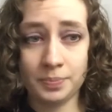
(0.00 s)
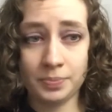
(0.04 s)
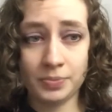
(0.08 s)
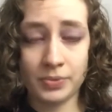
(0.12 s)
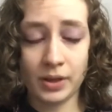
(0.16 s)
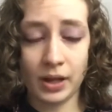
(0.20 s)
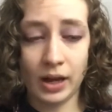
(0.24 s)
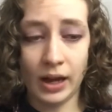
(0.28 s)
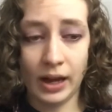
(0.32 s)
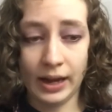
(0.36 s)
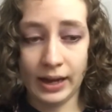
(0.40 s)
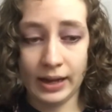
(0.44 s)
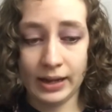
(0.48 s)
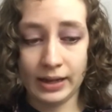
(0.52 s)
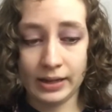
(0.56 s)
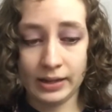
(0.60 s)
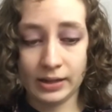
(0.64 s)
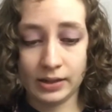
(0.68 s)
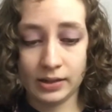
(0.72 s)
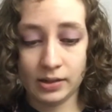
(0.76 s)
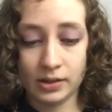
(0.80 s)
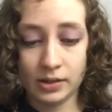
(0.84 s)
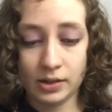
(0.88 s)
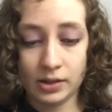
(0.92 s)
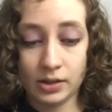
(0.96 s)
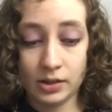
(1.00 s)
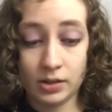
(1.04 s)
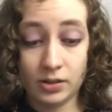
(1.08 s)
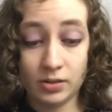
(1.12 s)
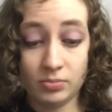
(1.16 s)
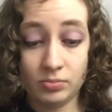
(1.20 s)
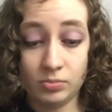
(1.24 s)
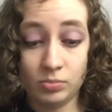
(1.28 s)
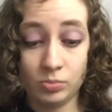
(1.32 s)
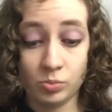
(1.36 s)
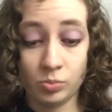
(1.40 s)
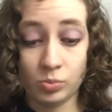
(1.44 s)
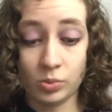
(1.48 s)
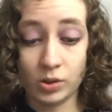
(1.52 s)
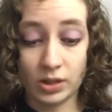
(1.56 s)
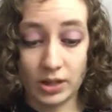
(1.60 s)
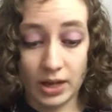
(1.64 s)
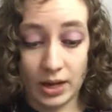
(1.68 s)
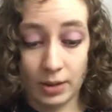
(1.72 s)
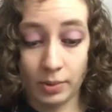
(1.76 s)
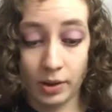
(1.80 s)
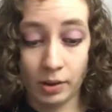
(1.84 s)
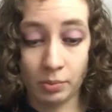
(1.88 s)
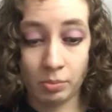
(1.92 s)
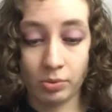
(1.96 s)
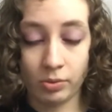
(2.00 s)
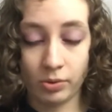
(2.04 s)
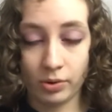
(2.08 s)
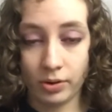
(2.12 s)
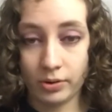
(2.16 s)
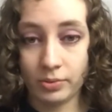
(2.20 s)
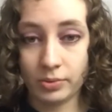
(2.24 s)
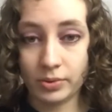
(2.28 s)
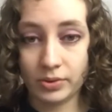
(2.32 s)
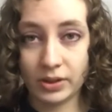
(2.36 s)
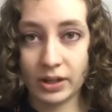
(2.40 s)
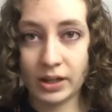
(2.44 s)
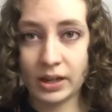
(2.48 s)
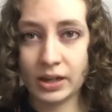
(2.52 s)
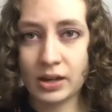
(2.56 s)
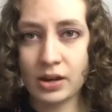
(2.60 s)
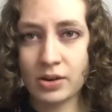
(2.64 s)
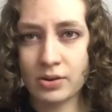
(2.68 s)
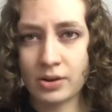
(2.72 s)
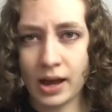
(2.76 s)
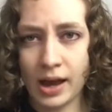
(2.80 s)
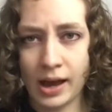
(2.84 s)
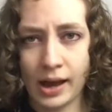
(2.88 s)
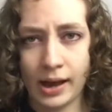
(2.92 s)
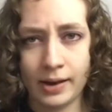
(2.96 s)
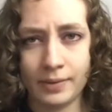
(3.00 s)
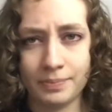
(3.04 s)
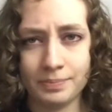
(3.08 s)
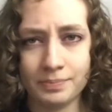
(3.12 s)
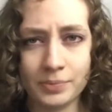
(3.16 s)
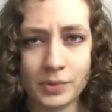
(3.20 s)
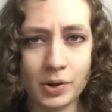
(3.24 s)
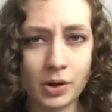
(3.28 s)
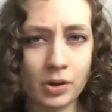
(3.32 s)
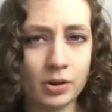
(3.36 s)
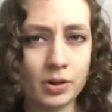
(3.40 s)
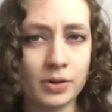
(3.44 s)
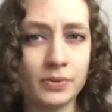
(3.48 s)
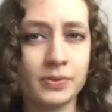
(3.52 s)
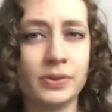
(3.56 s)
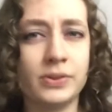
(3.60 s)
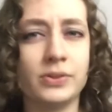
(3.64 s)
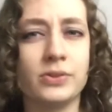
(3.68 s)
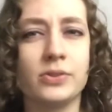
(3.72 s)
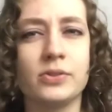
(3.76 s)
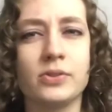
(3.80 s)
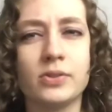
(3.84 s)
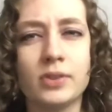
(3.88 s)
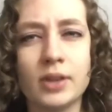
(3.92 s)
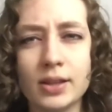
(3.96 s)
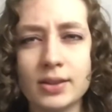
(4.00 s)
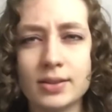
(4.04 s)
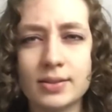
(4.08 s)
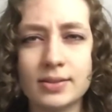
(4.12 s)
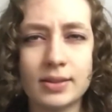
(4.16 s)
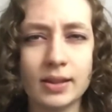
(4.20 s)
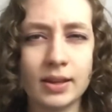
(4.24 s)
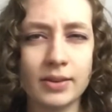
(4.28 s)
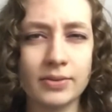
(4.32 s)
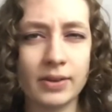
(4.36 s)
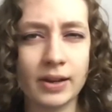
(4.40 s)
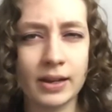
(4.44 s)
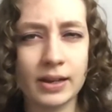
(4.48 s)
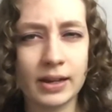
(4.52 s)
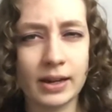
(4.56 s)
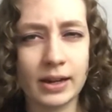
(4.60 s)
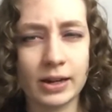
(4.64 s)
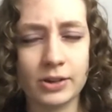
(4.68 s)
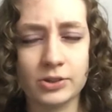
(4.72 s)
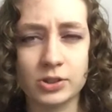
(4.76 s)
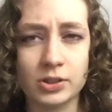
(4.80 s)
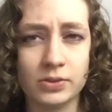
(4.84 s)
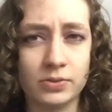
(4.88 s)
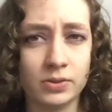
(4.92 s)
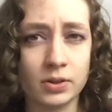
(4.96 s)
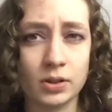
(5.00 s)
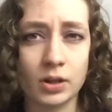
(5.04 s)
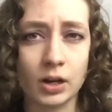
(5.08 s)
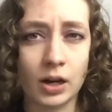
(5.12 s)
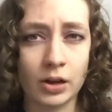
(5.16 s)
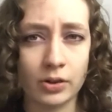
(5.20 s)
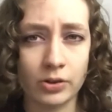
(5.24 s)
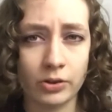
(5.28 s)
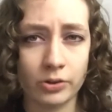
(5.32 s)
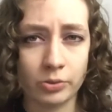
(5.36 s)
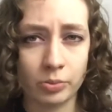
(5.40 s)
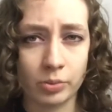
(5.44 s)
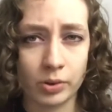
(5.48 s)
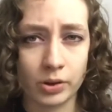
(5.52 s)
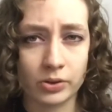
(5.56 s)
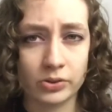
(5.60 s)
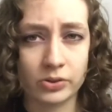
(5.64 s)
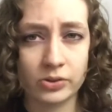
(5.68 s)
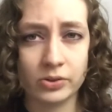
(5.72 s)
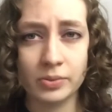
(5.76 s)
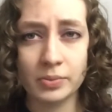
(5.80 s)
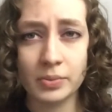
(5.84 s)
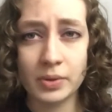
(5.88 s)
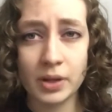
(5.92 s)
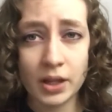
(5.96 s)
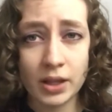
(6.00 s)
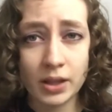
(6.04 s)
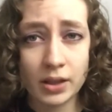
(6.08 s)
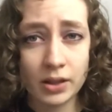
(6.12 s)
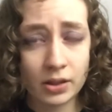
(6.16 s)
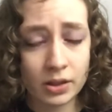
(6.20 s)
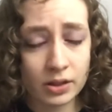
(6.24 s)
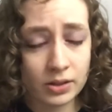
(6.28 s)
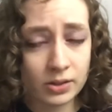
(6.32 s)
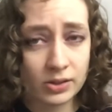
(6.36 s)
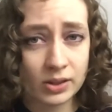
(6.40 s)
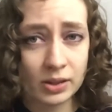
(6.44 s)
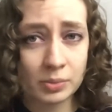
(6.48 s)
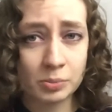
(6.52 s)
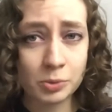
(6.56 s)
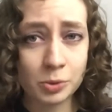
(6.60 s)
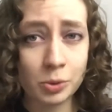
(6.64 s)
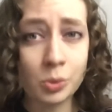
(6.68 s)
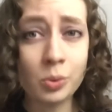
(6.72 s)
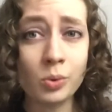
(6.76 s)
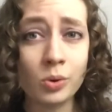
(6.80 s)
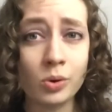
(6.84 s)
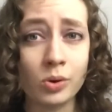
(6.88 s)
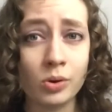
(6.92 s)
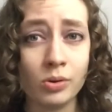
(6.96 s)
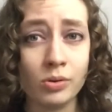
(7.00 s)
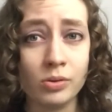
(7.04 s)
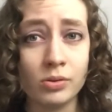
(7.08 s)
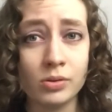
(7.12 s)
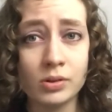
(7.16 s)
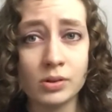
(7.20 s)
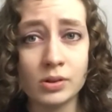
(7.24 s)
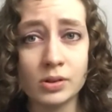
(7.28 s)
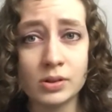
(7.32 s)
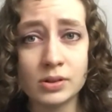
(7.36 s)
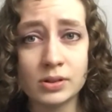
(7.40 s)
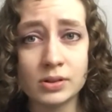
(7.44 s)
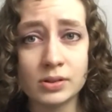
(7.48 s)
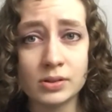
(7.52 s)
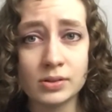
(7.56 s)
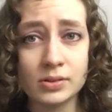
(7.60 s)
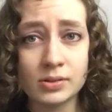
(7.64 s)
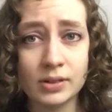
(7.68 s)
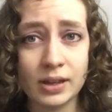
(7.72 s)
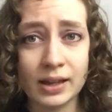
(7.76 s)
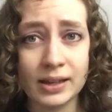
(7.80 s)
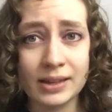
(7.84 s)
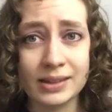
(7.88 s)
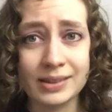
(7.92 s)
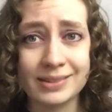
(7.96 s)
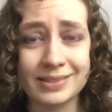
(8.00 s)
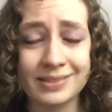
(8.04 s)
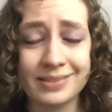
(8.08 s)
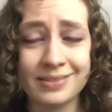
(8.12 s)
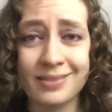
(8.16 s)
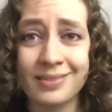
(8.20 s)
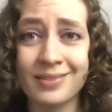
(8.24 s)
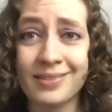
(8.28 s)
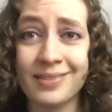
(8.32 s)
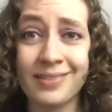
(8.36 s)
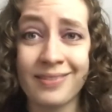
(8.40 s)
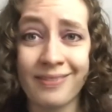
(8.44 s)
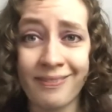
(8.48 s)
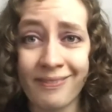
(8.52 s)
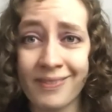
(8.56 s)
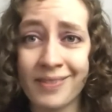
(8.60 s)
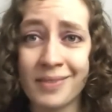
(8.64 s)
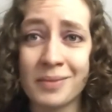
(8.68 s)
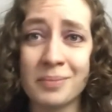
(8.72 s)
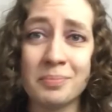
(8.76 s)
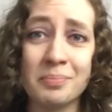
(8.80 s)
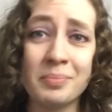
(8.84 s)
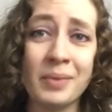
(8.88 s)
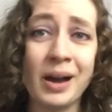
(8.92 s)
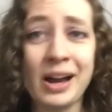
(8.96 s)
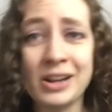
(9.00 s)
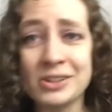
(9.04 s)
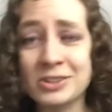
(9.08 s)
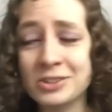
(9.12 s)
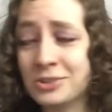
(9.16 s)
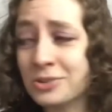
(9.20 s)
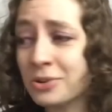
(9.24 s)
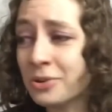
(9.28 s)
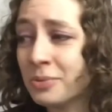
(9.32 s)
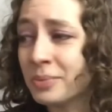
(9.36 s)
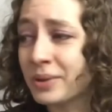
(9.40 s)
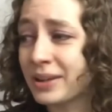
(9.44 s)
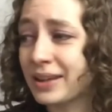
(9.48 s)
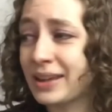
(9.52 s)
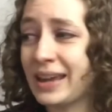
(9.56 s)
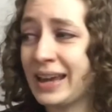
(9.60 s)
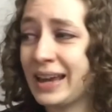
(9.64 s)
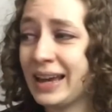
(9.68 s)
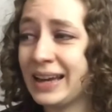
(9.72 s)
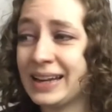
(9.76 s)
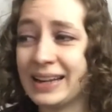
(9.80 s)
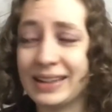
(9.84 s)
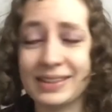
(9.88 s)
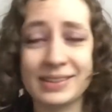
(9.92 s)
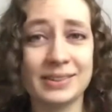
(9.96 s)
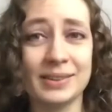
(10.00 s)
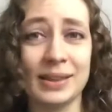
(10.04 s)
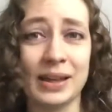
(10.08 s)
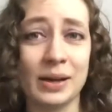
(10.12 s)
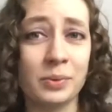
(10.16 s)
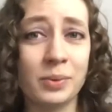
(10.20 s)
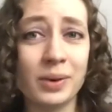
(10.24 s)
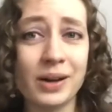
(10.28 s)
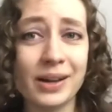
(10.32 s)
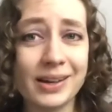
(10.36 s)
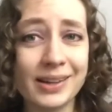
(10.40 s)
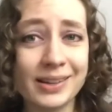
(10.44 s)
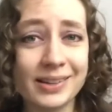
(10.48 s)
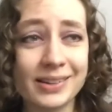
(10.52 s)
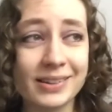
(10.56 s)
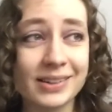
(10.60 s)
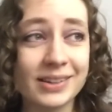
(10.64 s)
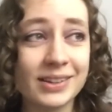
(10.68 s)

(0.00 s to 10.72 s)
I, one day while bored, was like, okay, artificers, let's see if I can actually figure out how this works. They seem cool. Like, magical mechanics, like what?